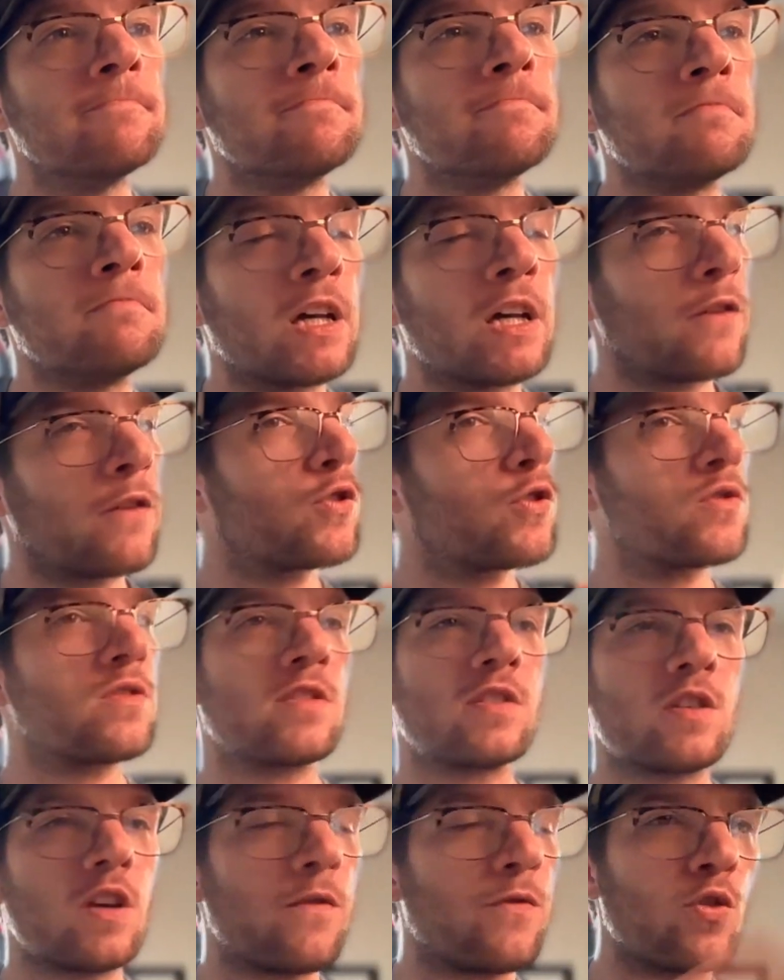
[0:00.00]
Like if
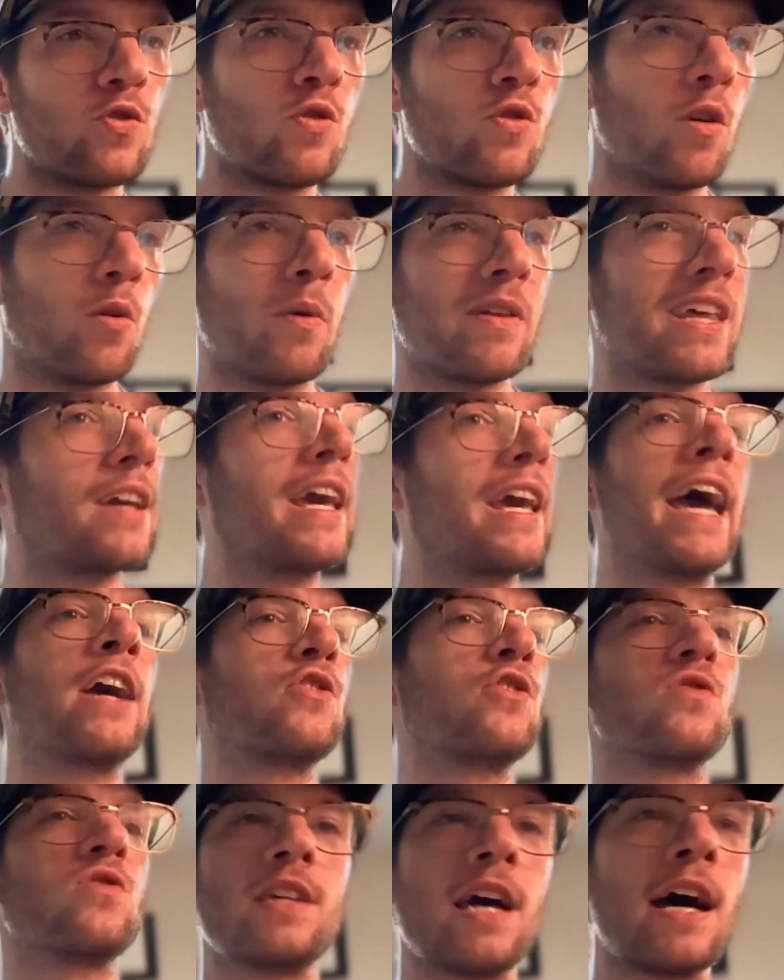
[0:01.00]
you're dealing with like
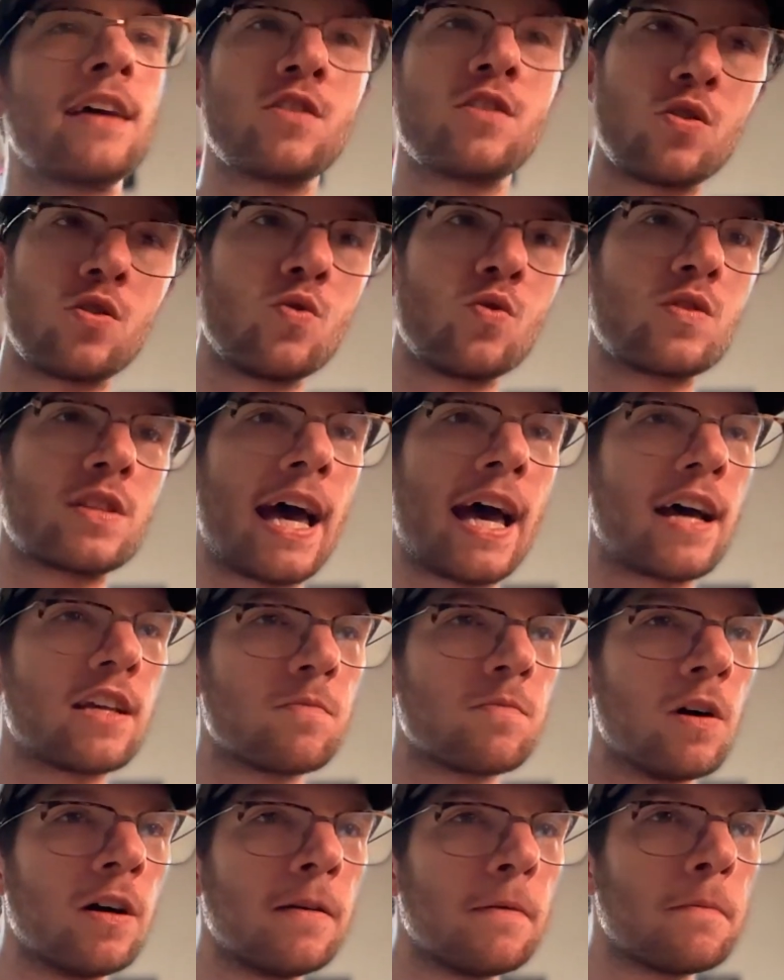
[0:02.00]
exercise induced
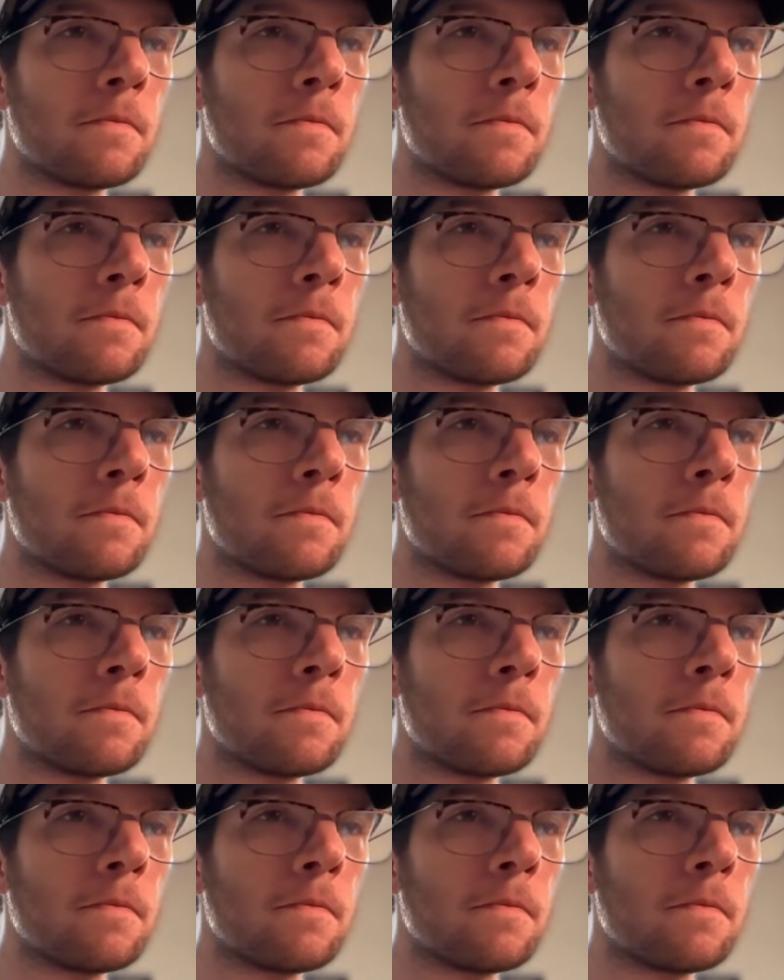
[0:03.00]
asthma,